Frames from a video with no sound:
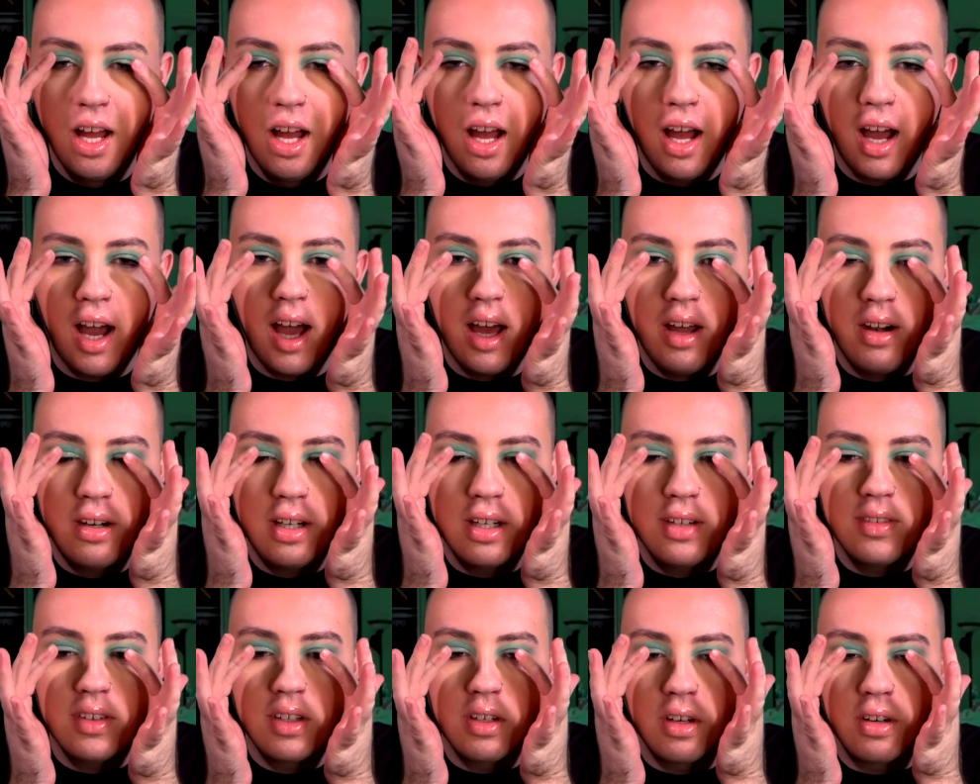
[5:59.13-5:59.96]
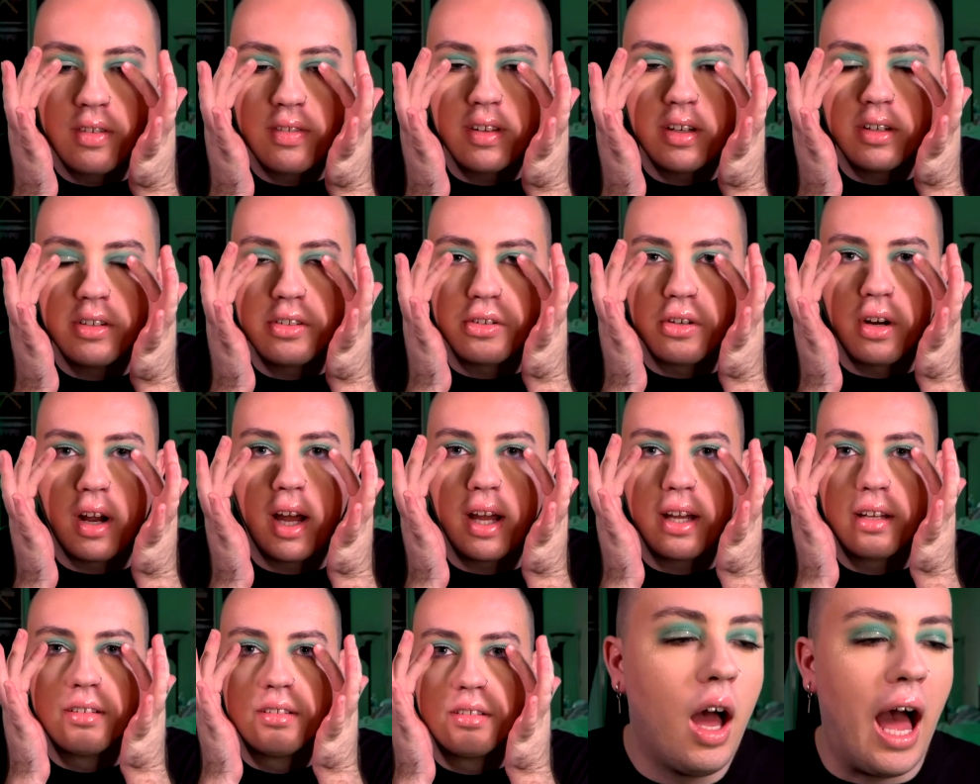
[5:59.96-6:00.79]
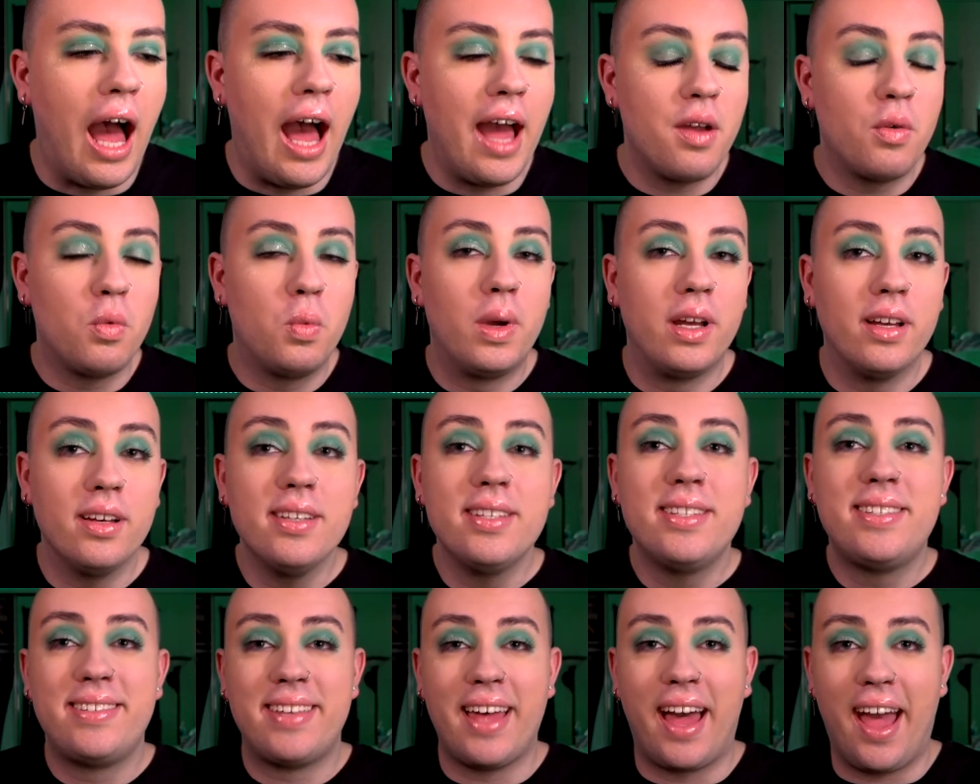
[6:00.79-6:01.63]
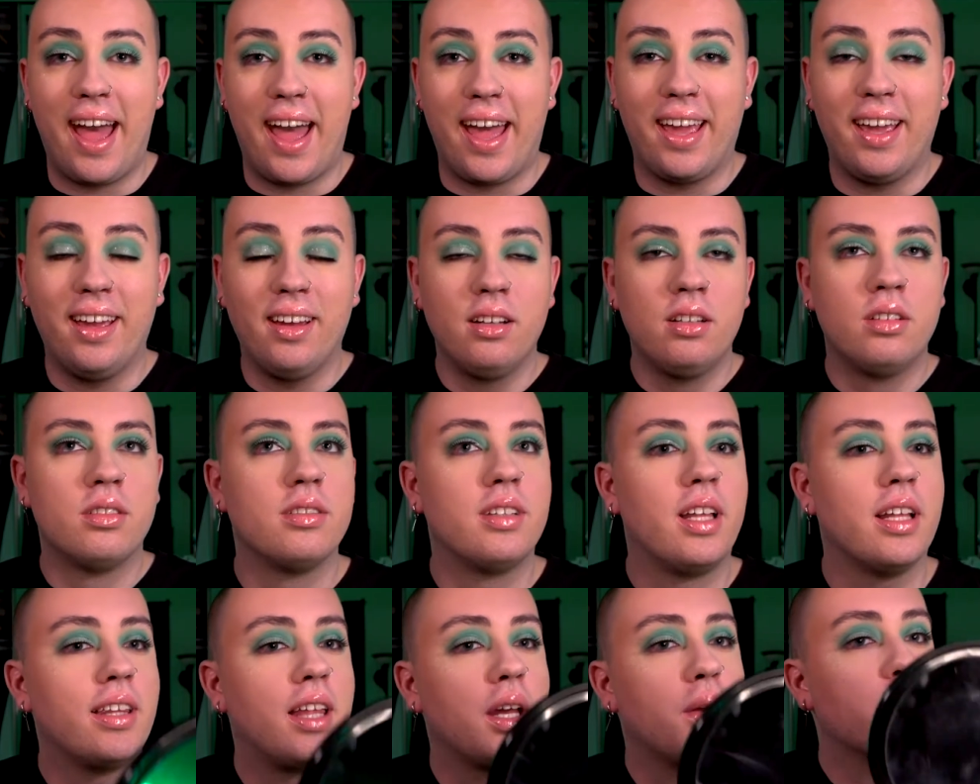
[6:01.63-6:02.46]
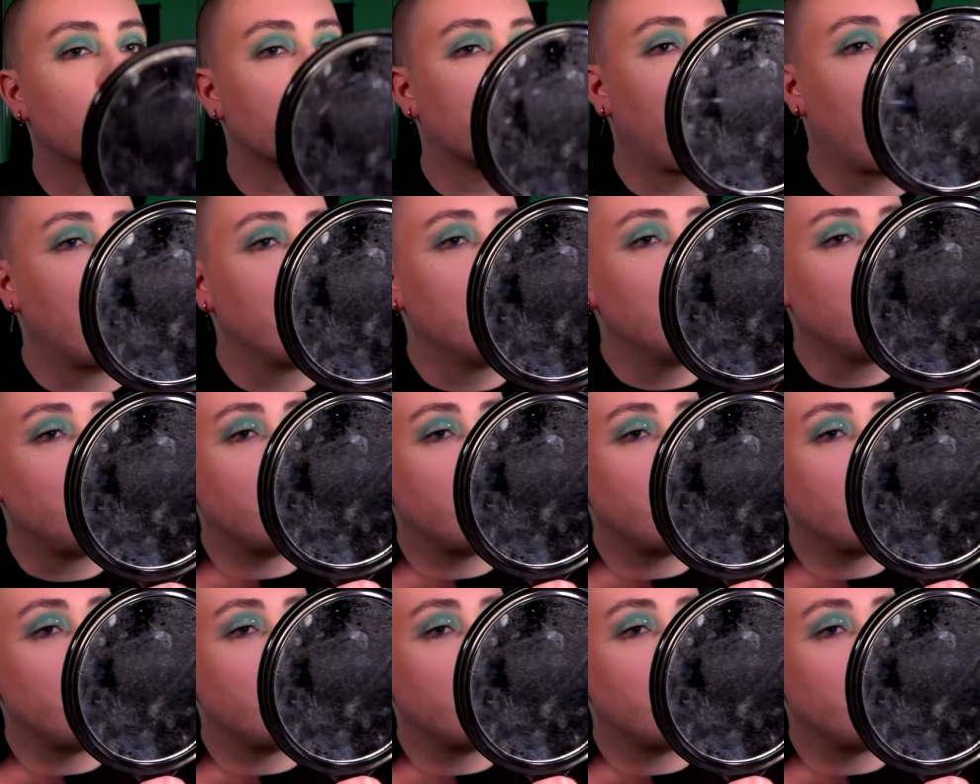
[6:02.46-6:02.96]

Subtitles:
I don't even know if they're dry. I will say that they were kind of